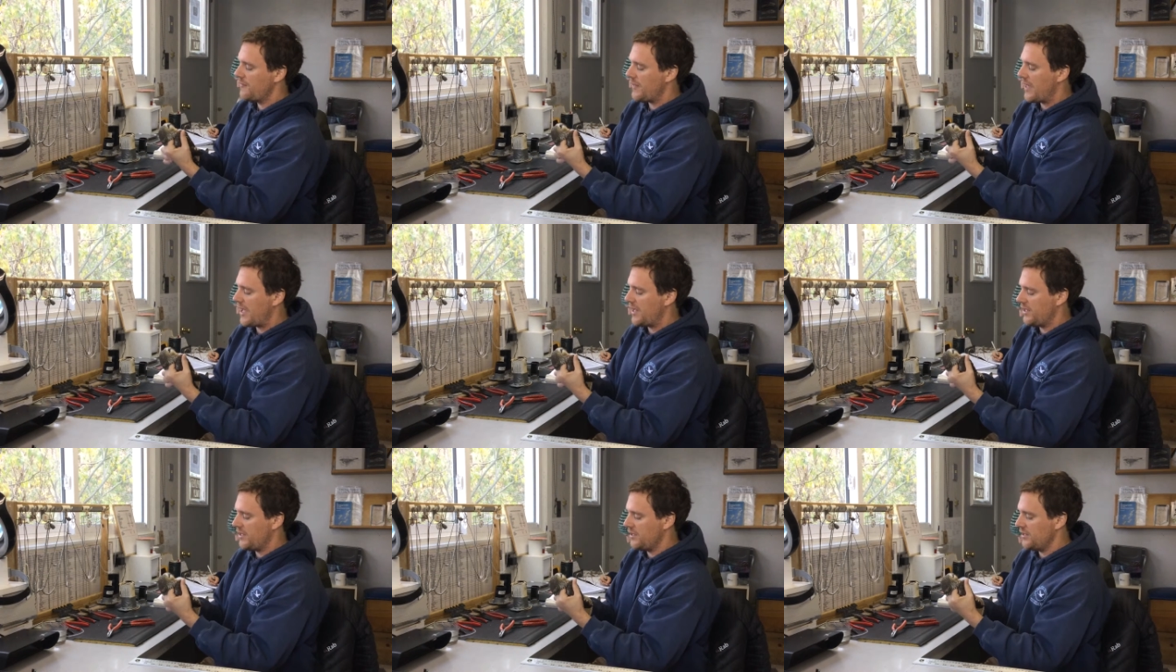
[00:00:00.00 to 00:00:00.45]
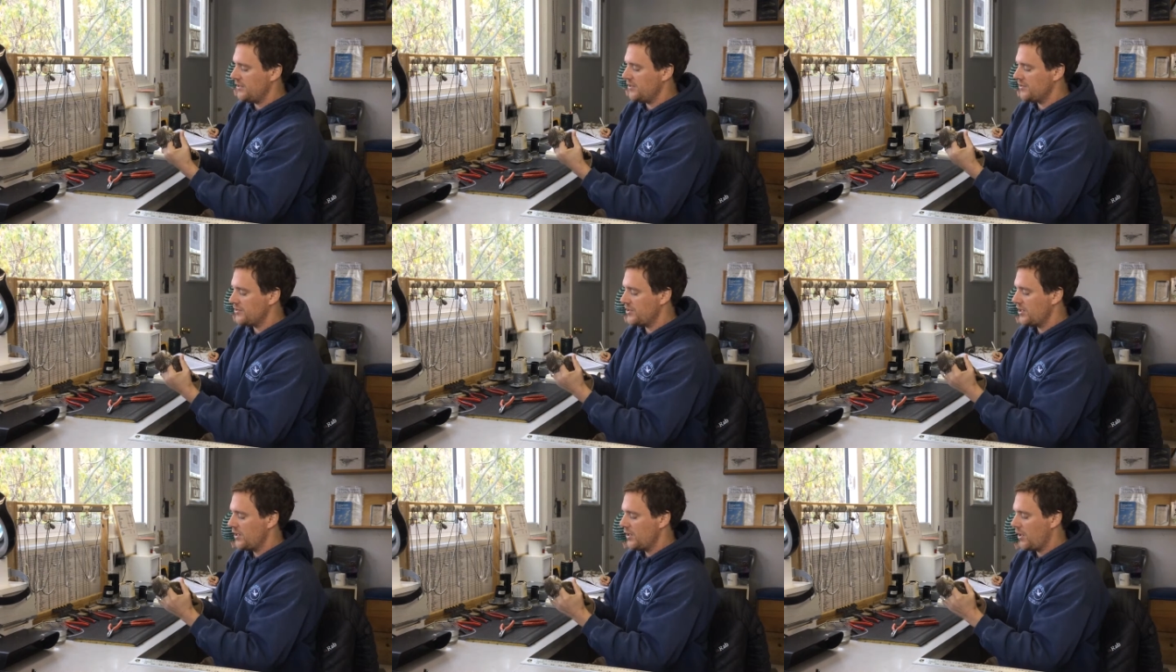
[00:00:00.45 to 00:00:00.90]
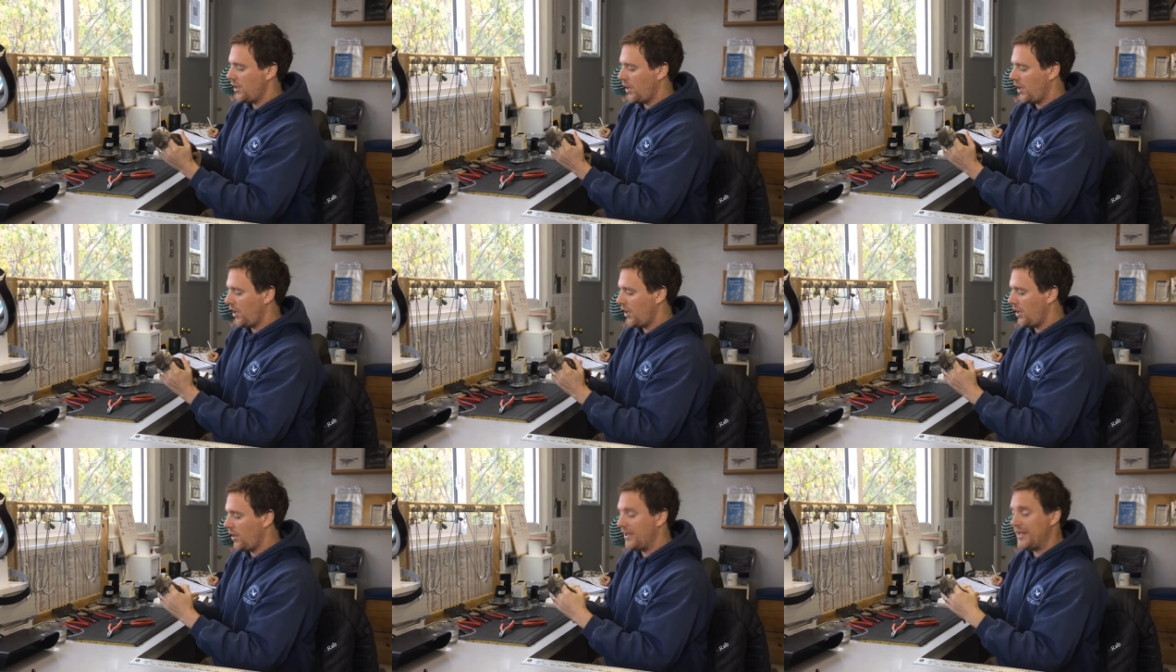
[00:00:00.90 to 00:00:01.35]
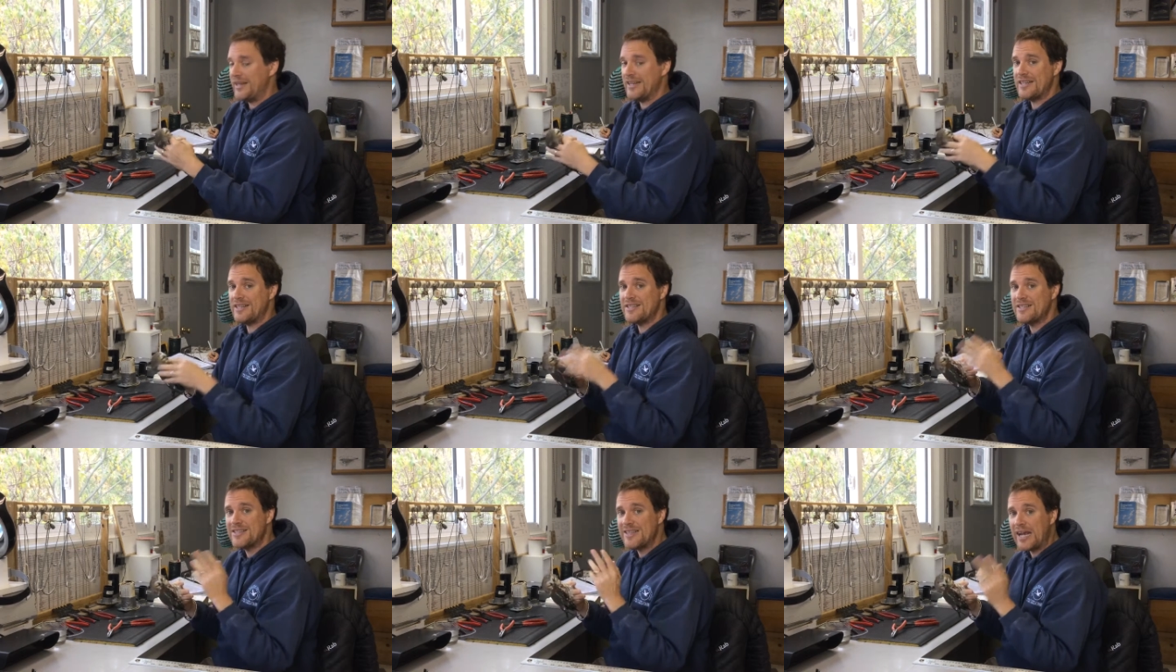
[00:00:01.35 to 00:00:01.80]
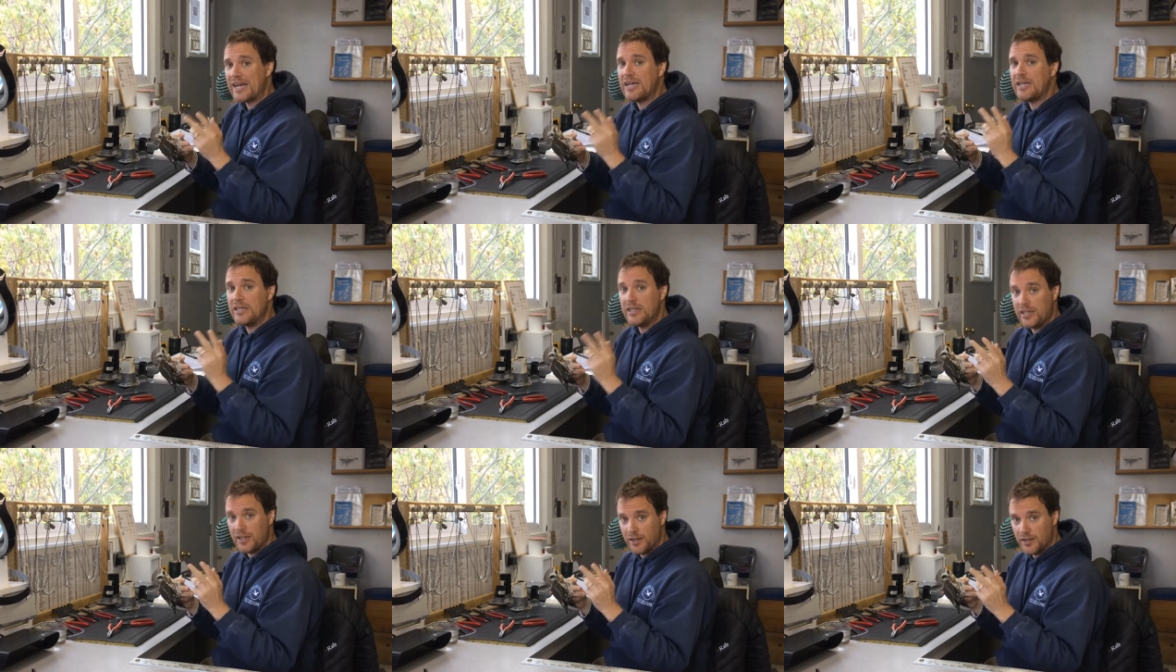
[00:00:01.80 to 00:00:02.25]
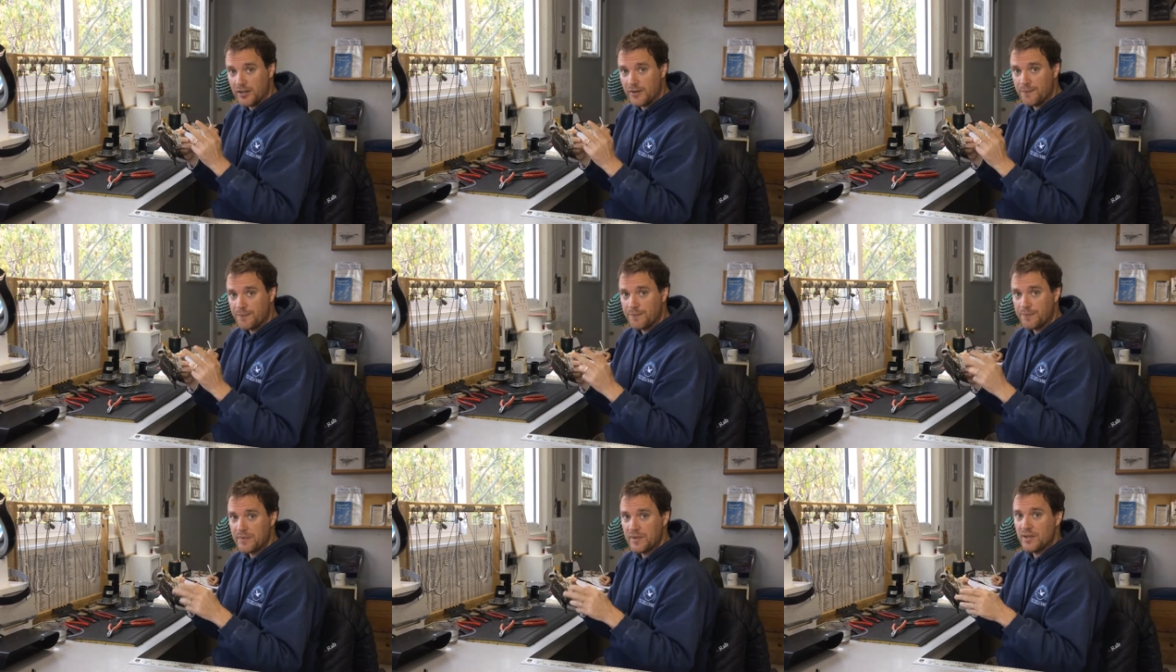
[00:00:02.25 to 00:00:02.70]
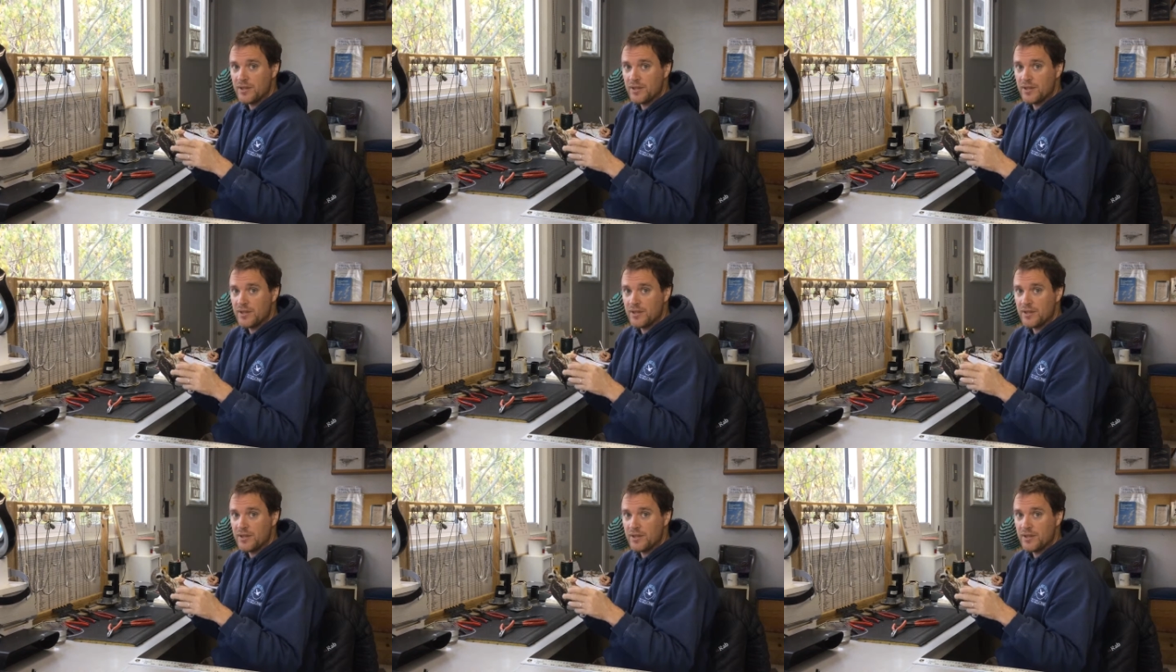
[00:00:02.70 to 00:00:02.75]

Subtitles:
that is in its second year.